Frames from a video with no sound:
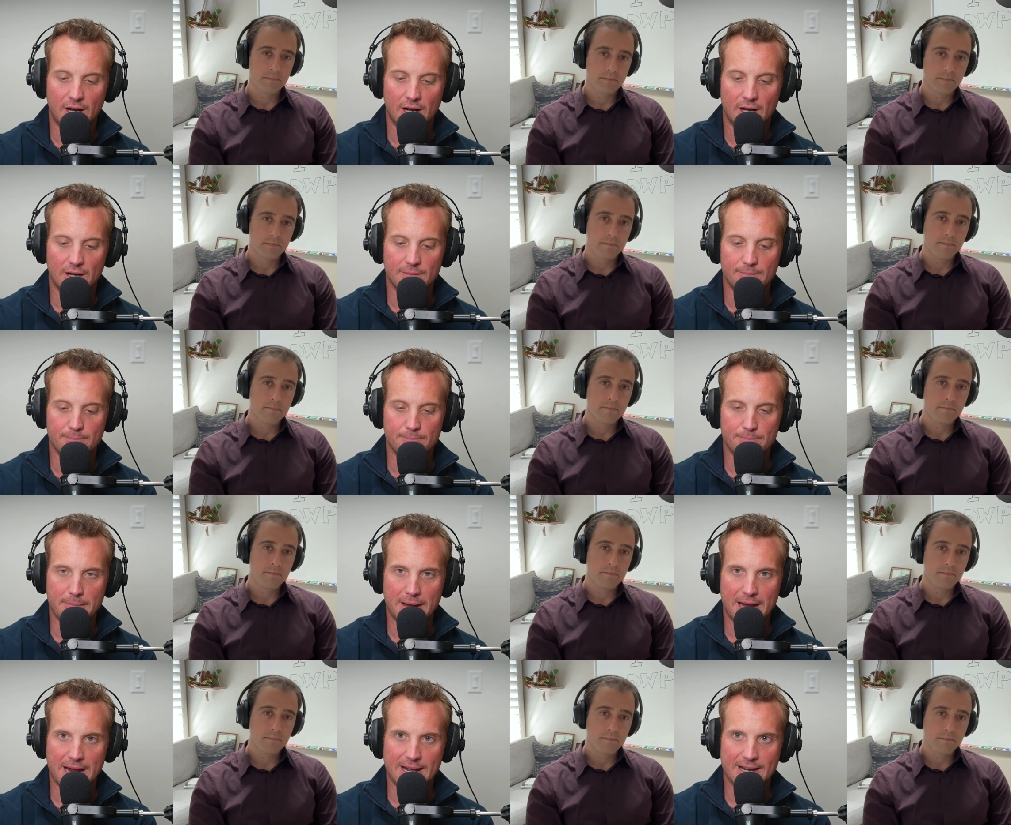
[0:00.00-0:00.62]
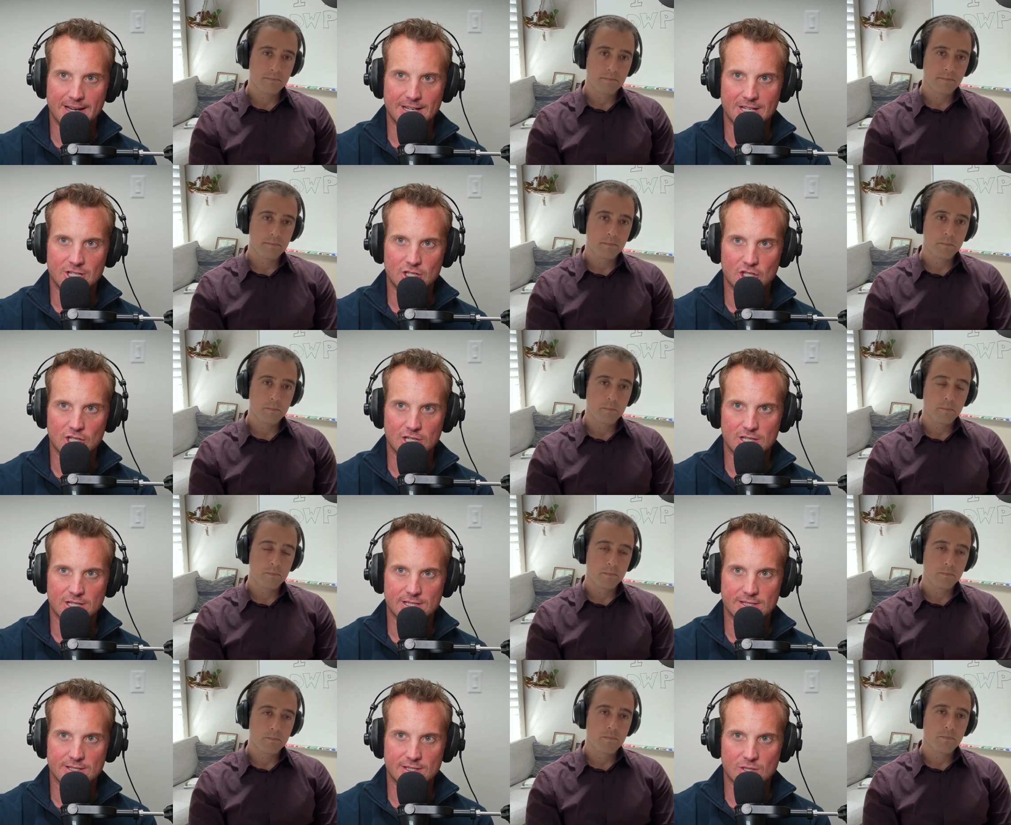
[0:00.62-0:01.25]

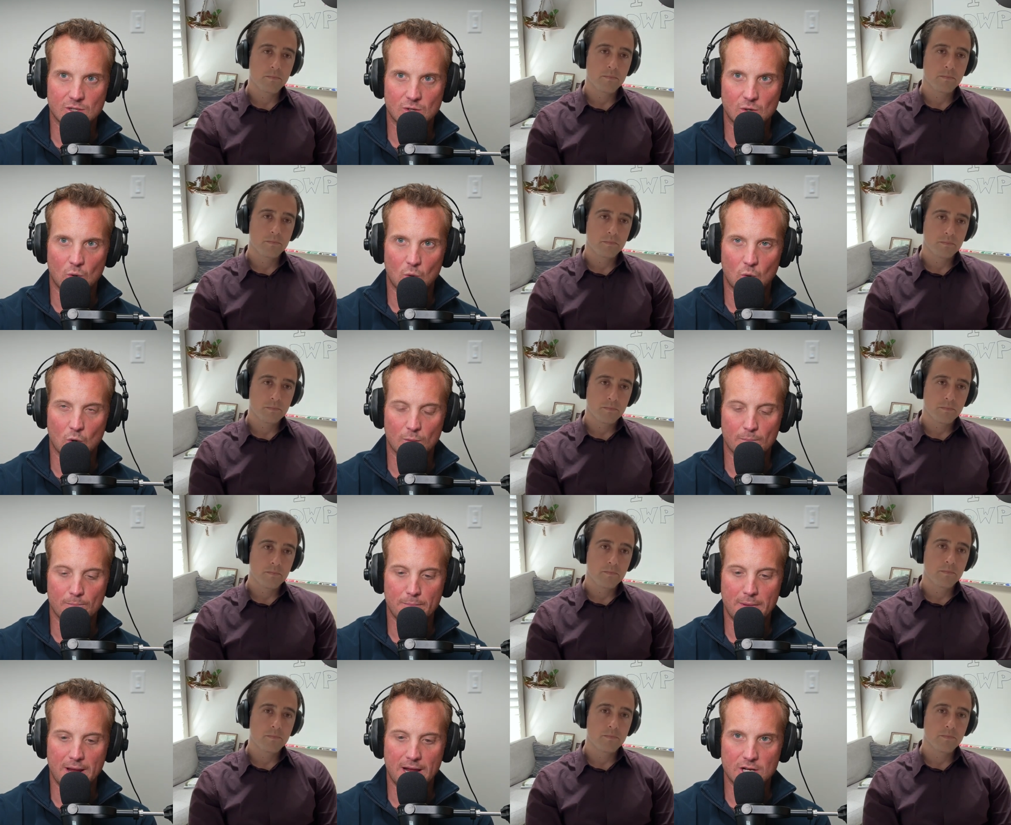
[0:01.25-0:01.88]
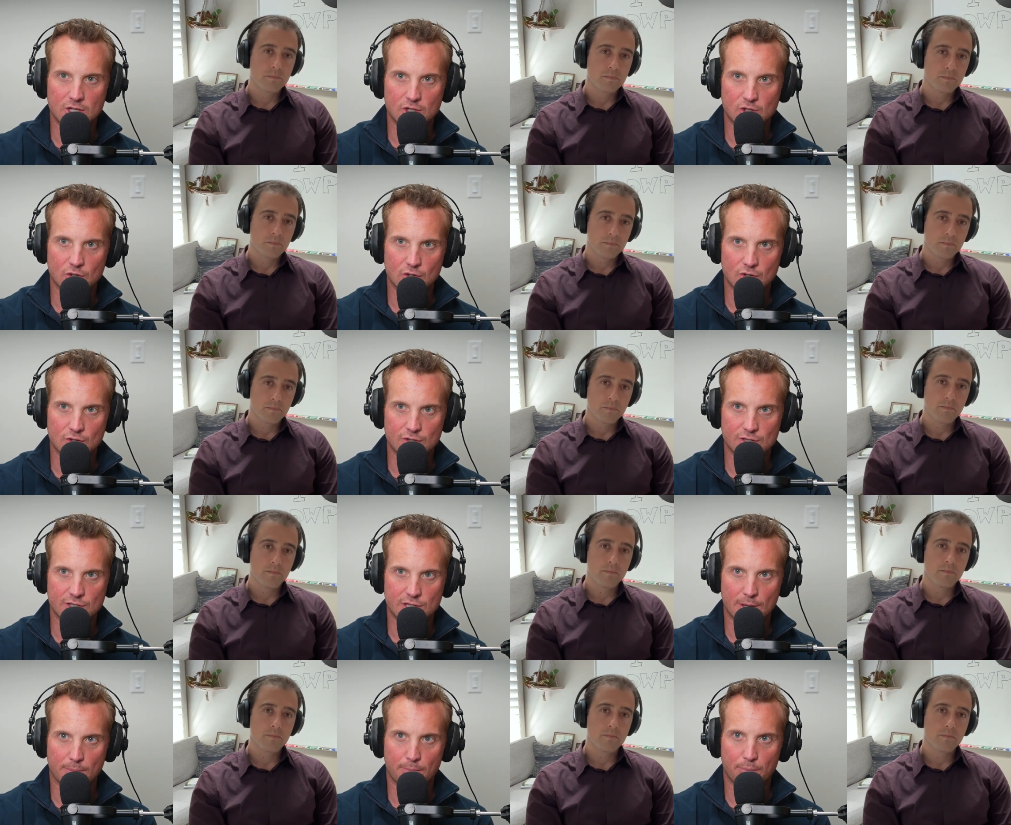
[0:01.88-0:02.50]
Speaker 1: manages or
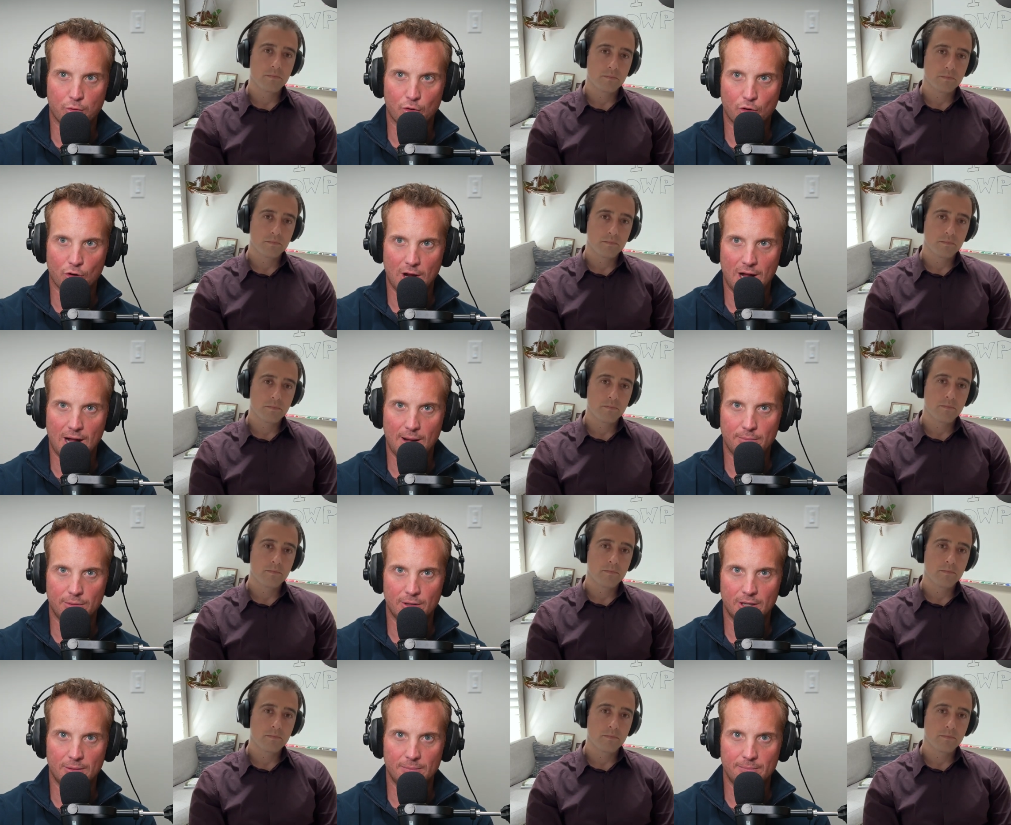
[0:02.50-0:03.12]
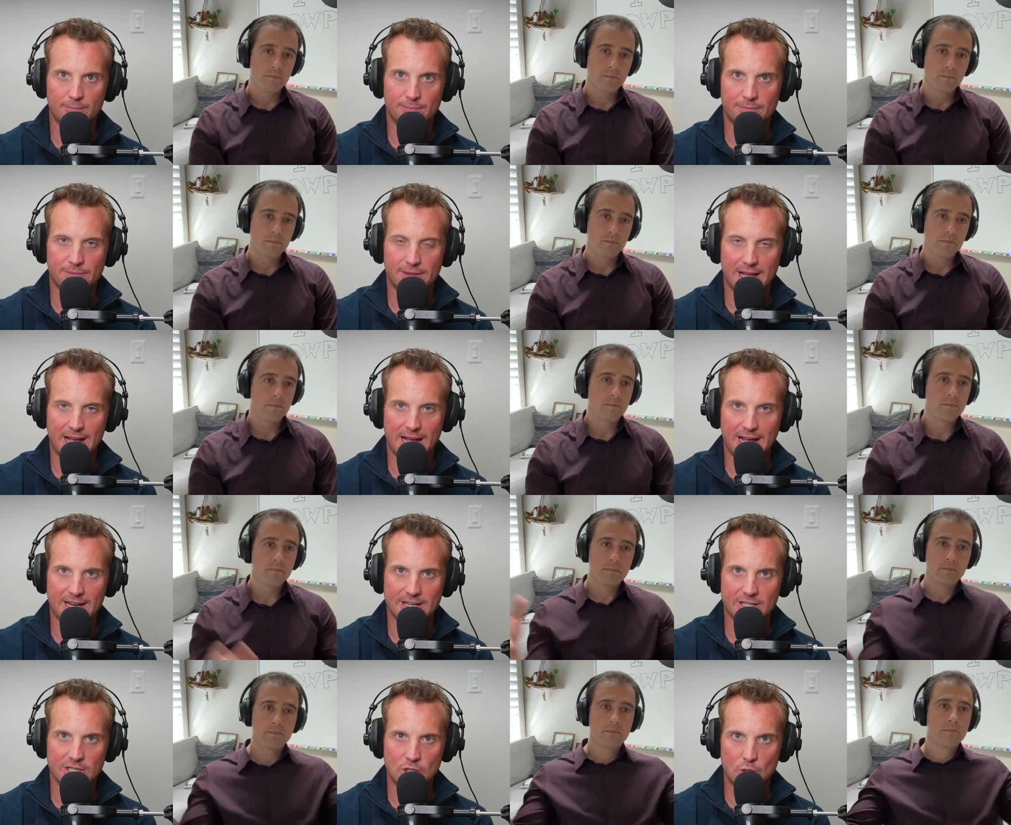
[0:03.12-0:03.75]
measures the problem
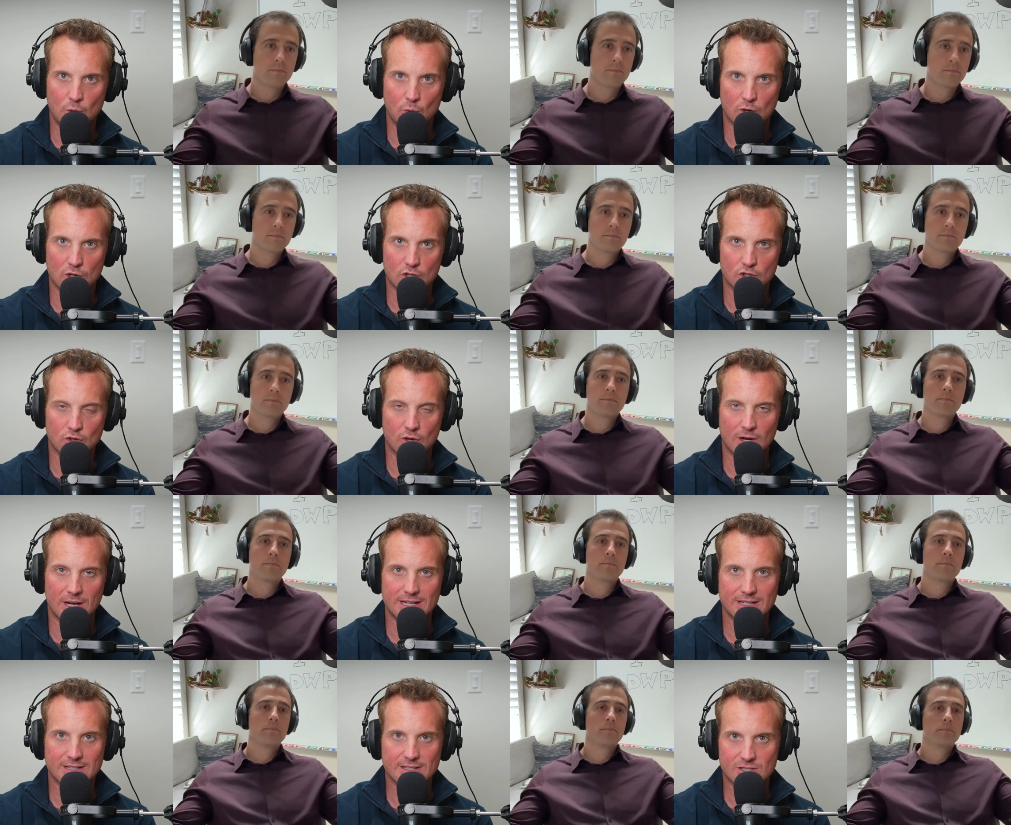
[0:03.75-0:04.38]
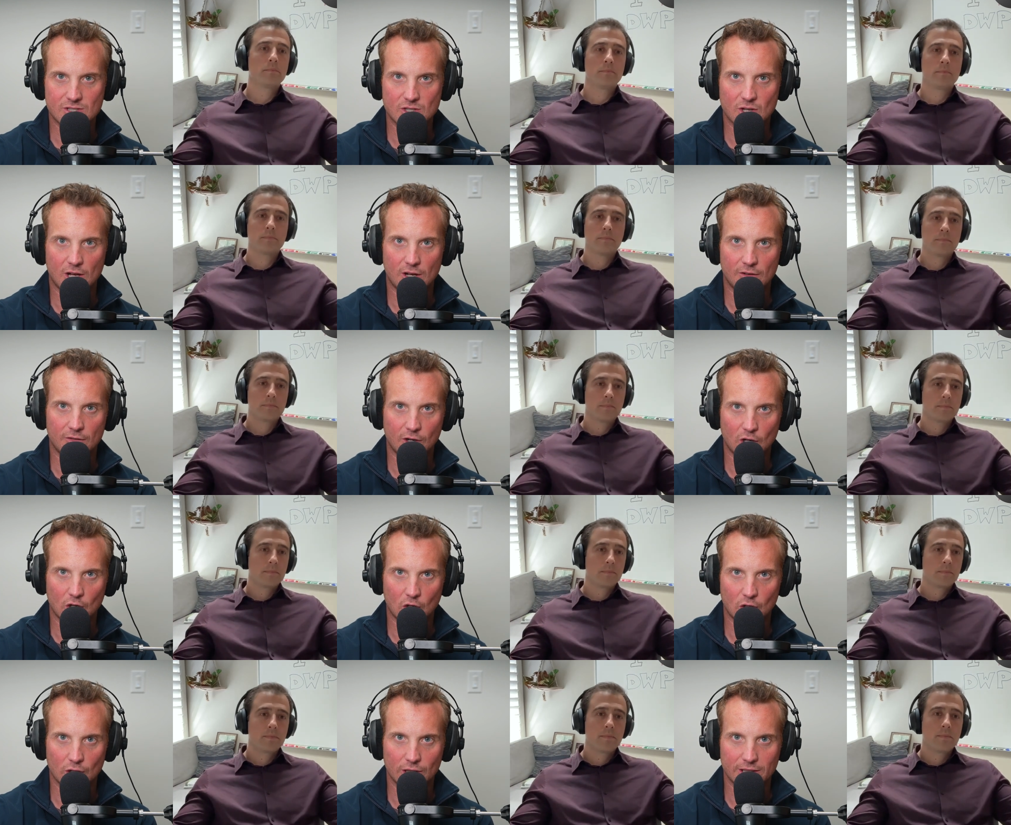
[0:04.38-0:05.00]
that you are trying to solve
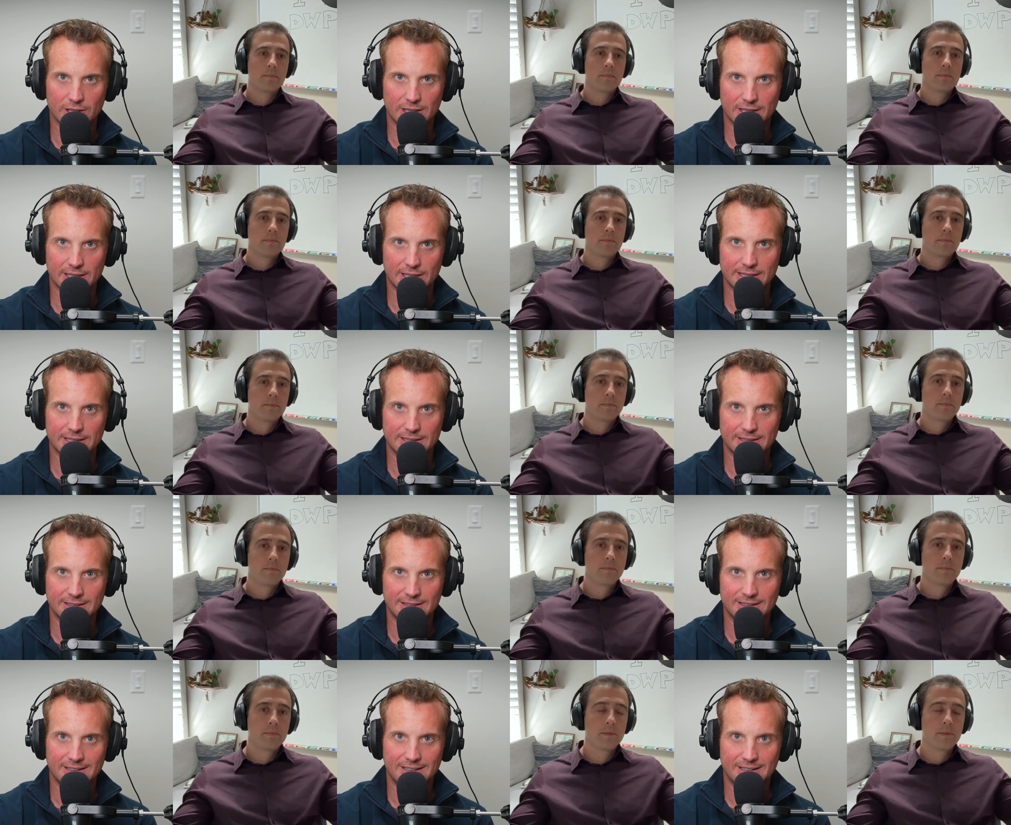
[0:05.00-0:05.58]
currently.